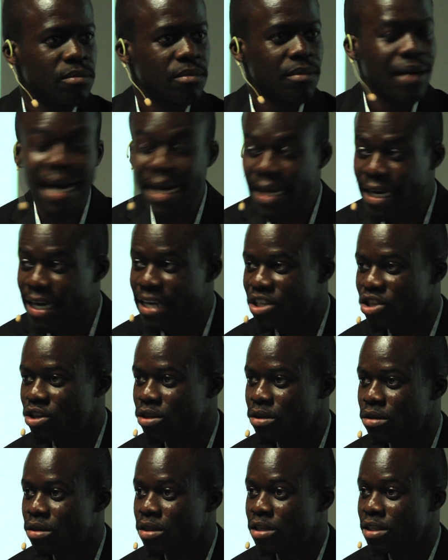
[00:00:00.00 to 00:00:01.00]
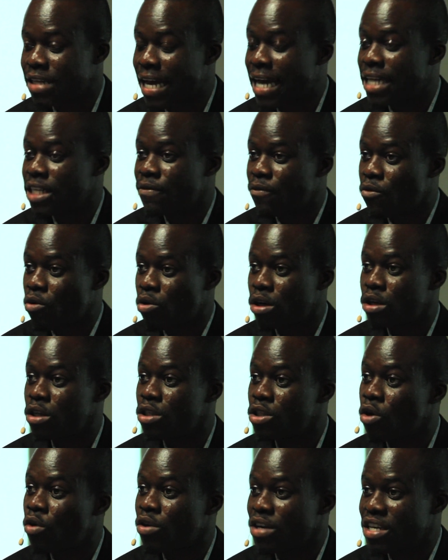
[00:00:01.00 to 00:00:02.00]
IS stands for
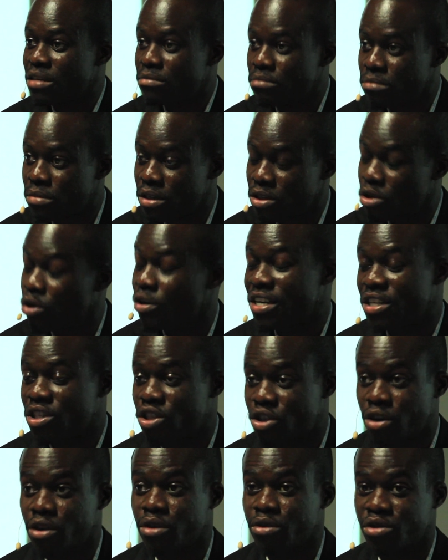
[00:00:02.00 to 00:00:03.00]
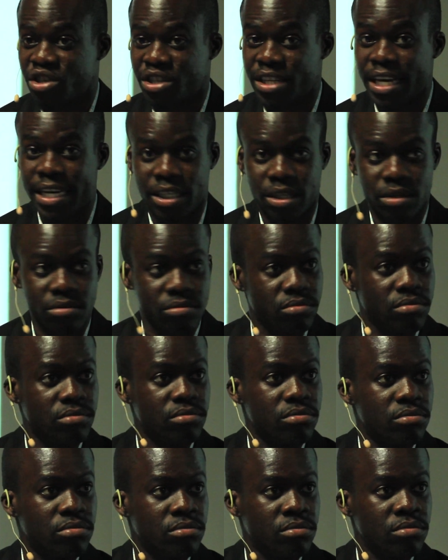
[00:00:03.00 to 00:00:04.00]
your internal state.
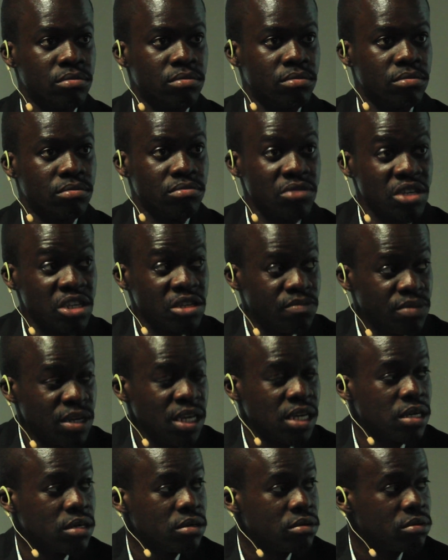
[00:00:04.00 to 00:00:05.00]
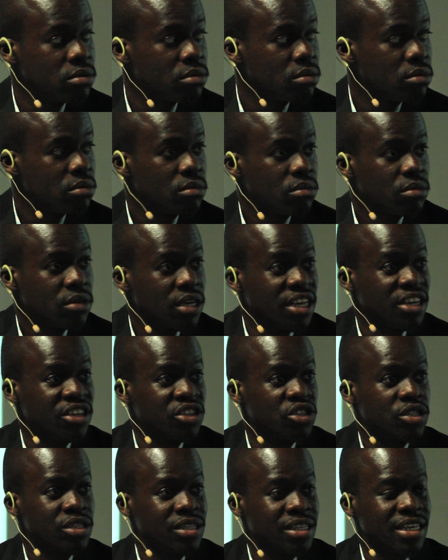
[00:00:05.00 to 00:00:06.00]
EB
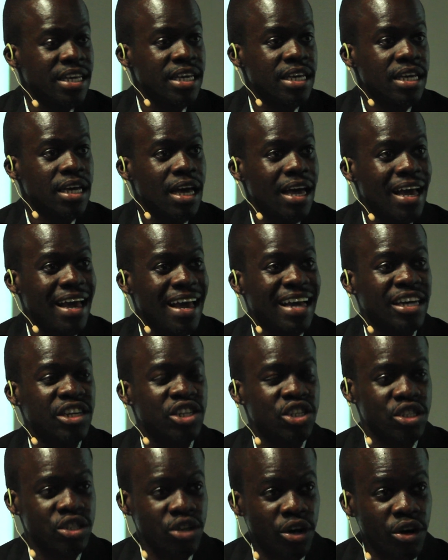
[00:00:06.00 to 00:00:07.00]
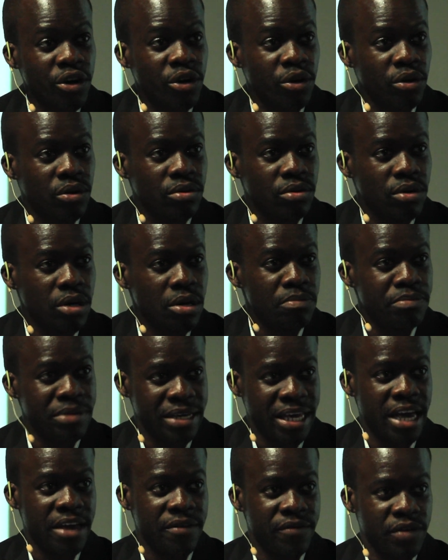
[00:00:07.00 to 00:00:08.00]
is the external
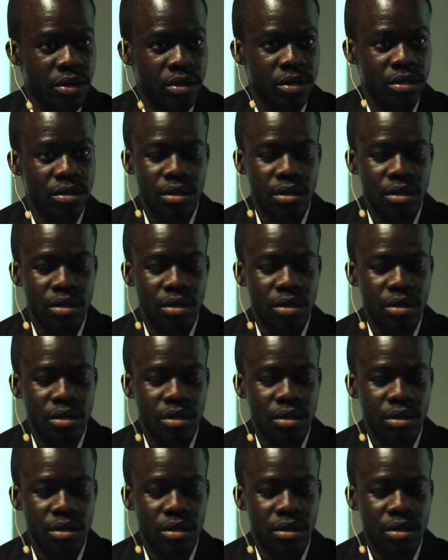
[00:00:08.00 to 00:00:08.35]
behavior.